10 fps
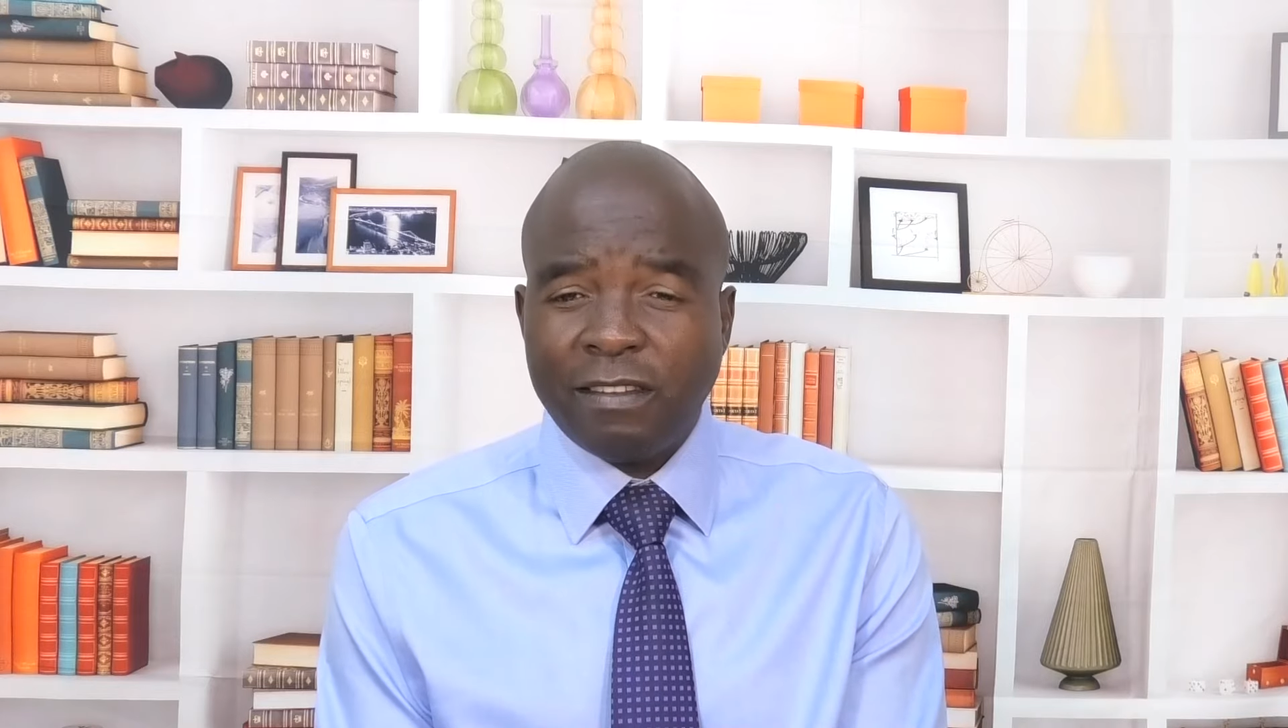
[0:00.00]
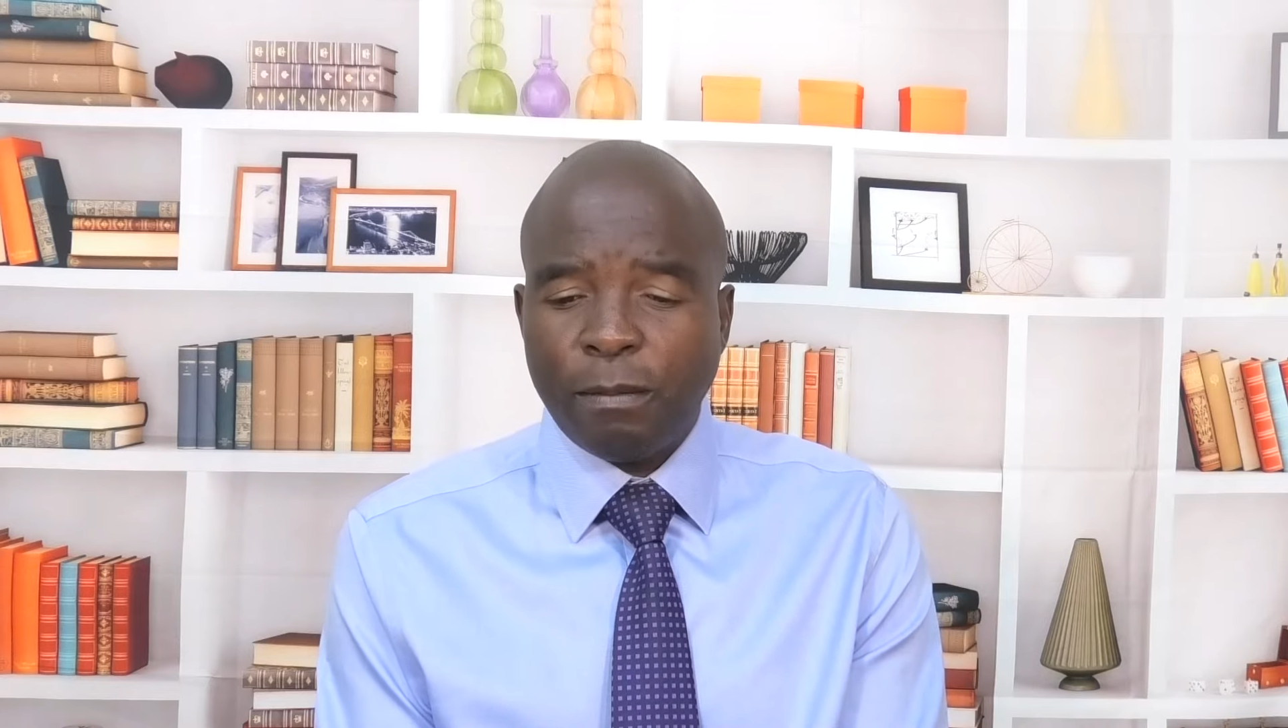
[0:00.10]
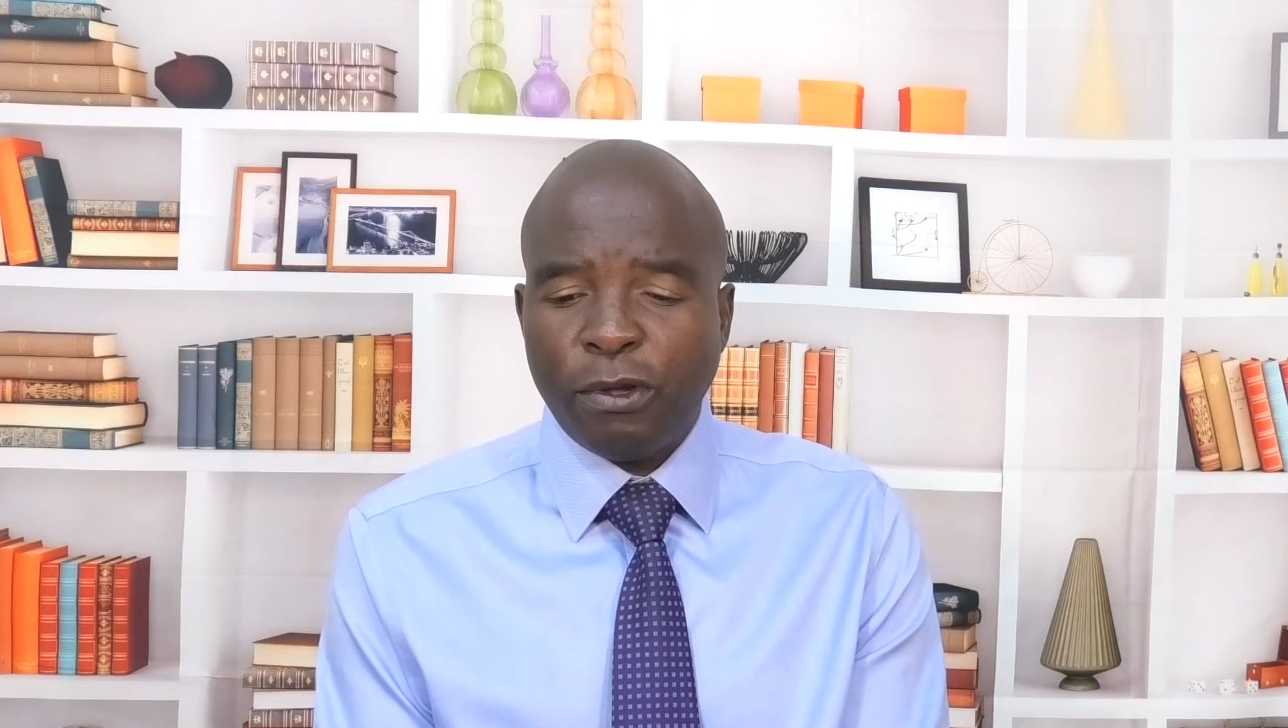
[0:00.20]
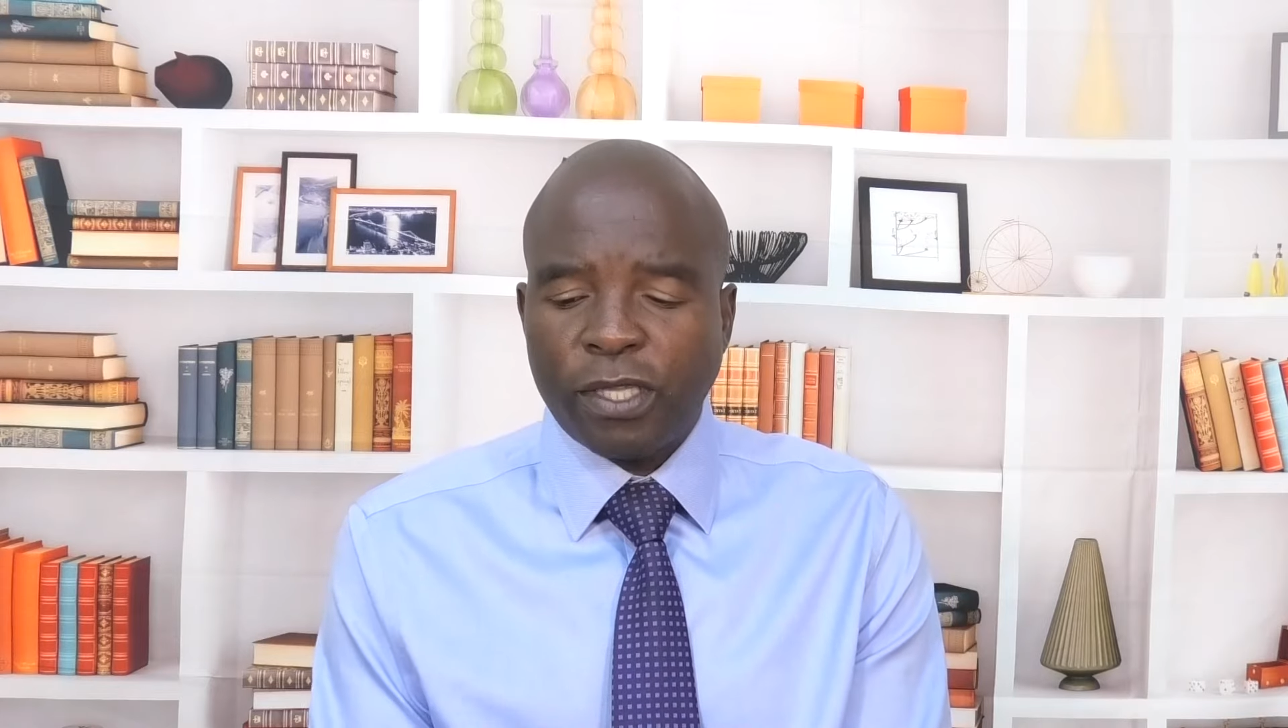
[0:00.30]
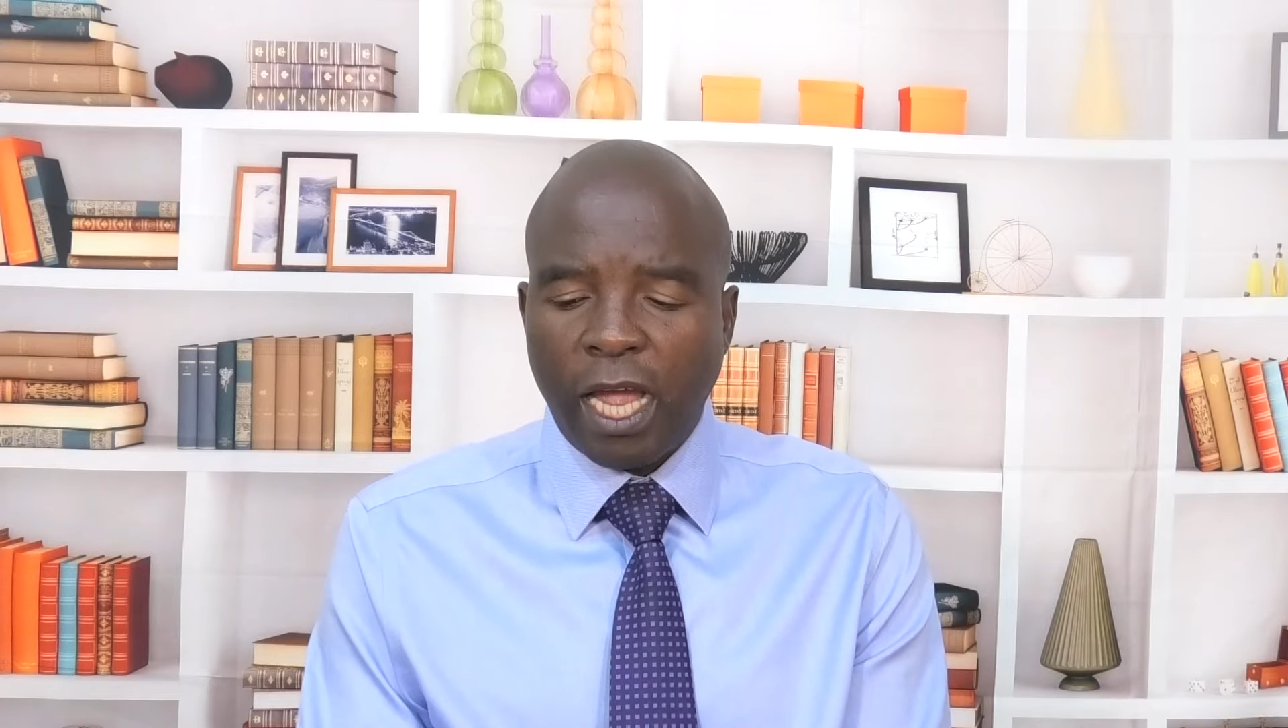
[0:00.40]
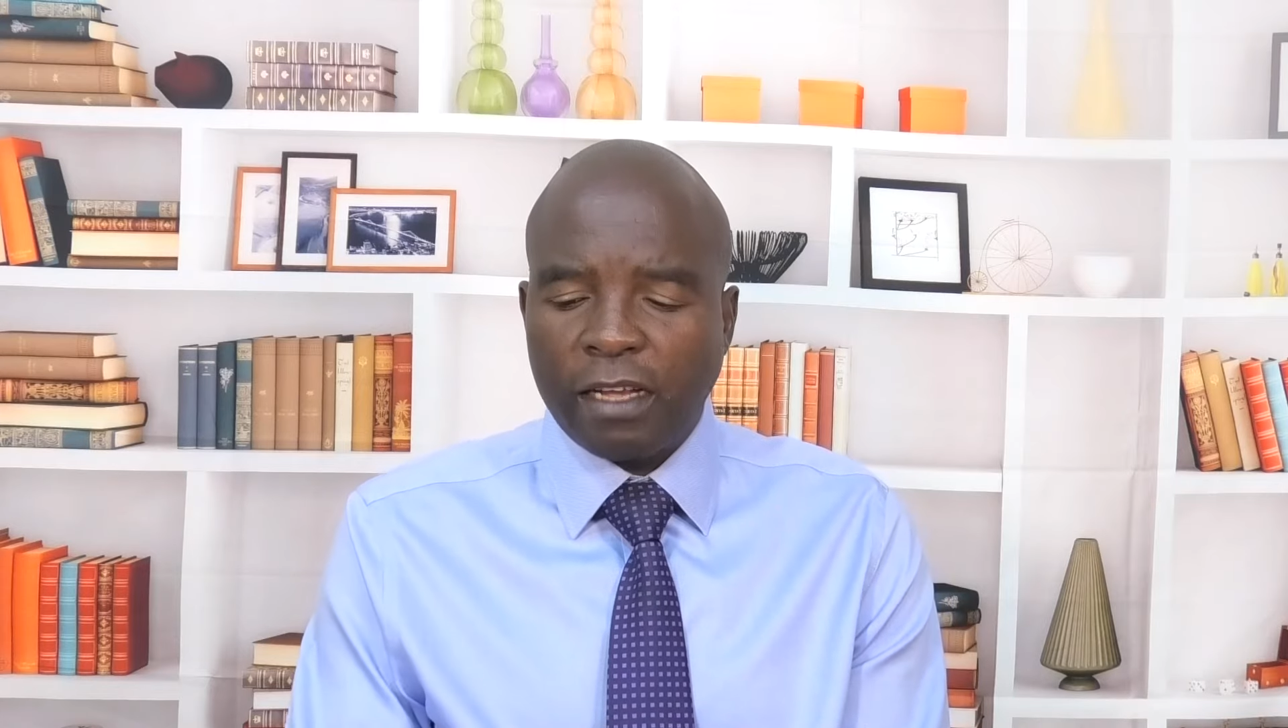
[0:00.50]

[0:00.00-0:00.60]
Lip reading: about